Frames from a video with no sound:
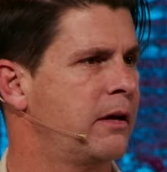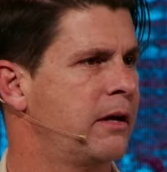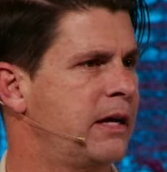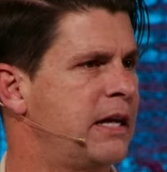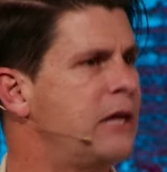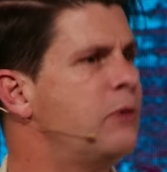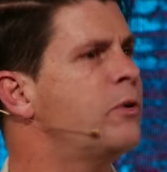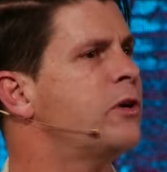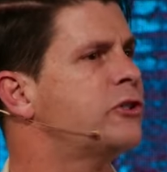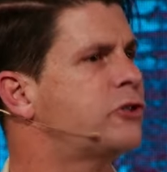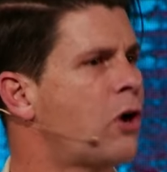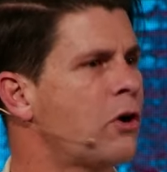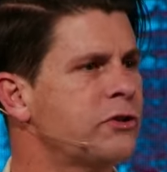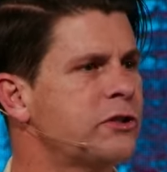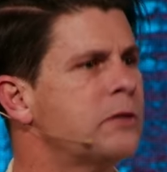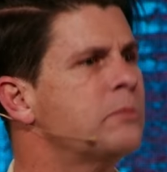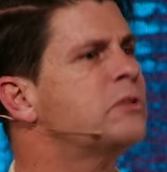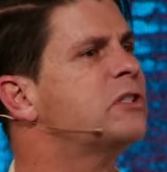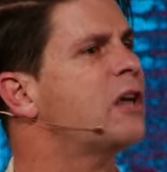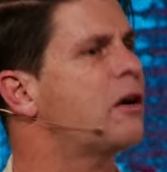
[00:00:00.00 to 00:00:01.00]
He who exalts
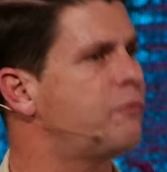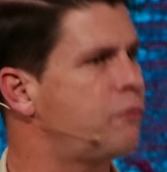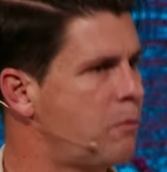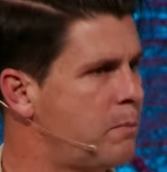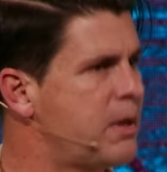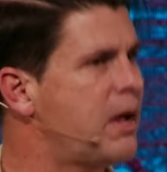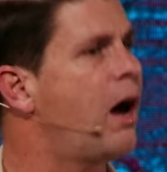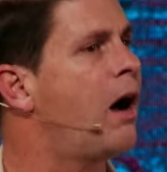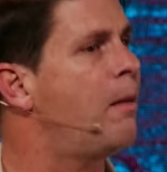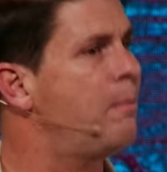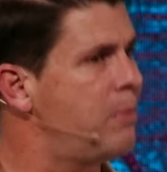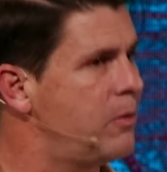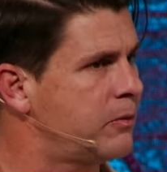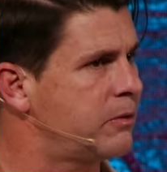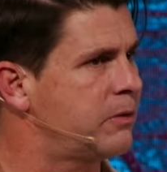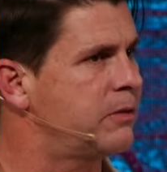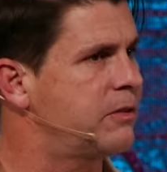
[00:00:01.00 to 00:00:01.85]
himself will be humbled.